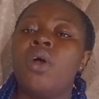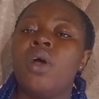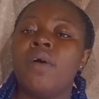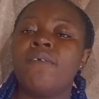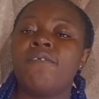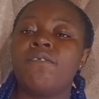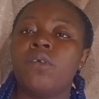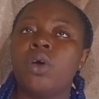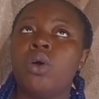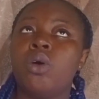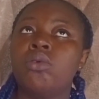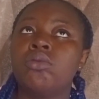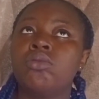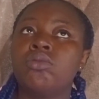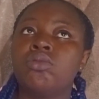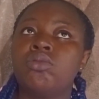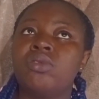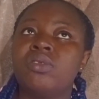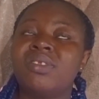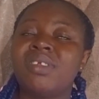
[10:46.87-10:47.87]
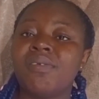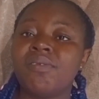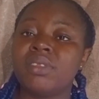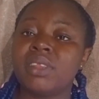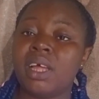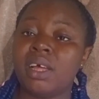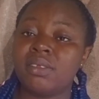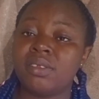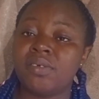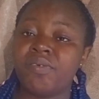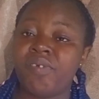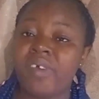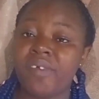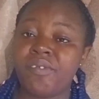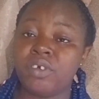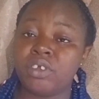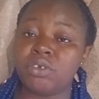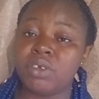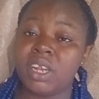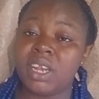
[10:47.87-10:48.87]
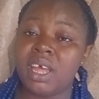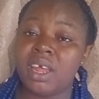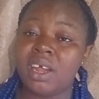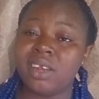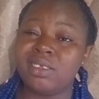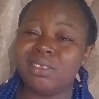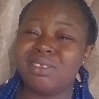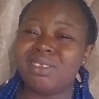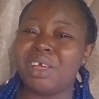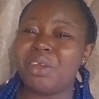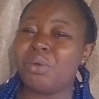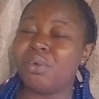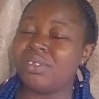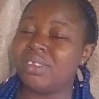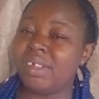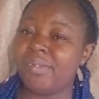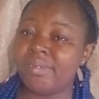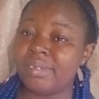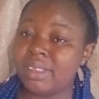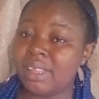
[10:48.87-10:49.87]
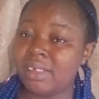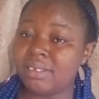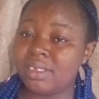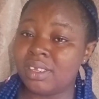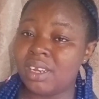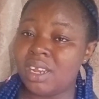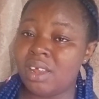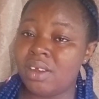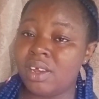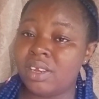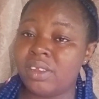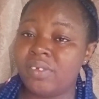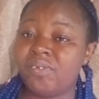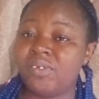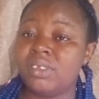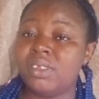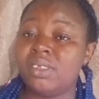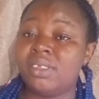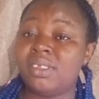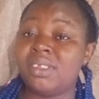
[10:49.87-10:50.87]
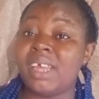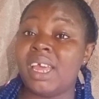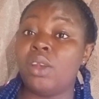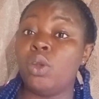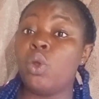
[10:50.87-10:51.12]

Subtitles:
for 7,500 naira this side, or 7,000 naira this side.